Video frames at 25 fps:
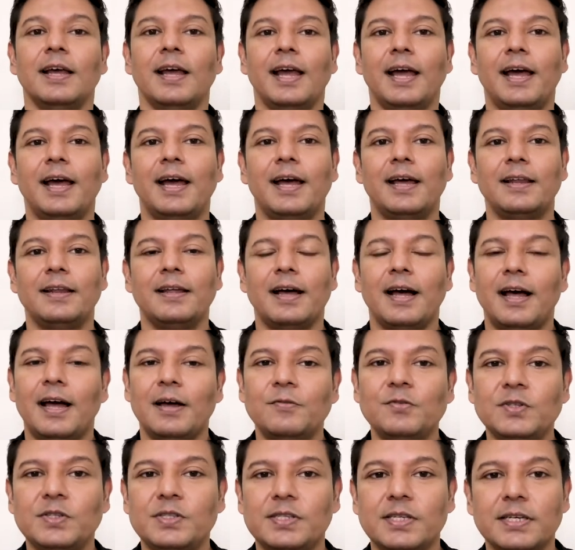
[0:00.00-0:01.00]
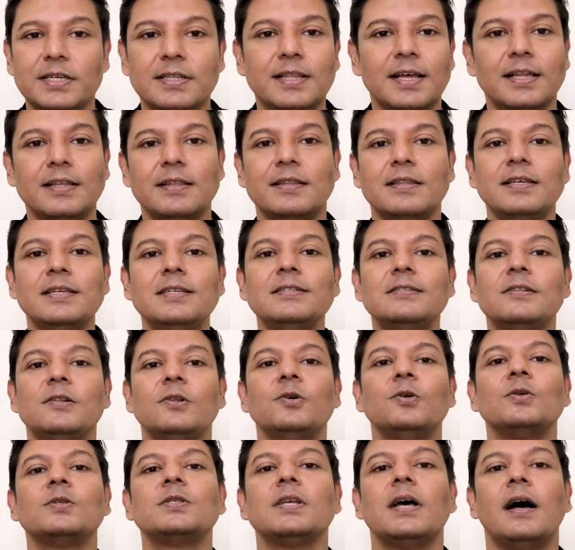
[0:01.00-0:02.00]
and I would say that these
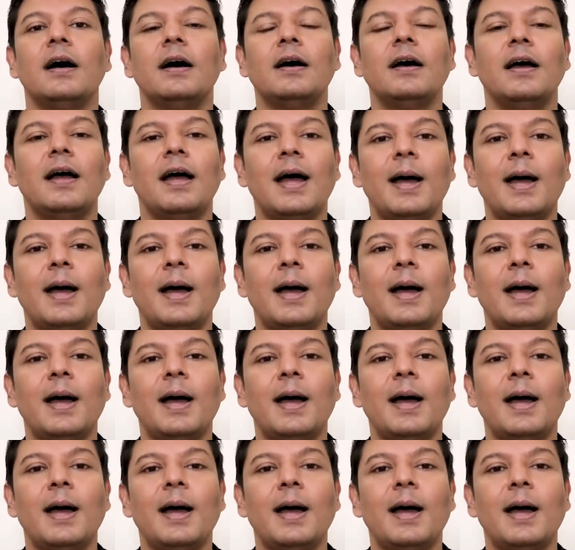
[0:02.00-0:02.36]
looks are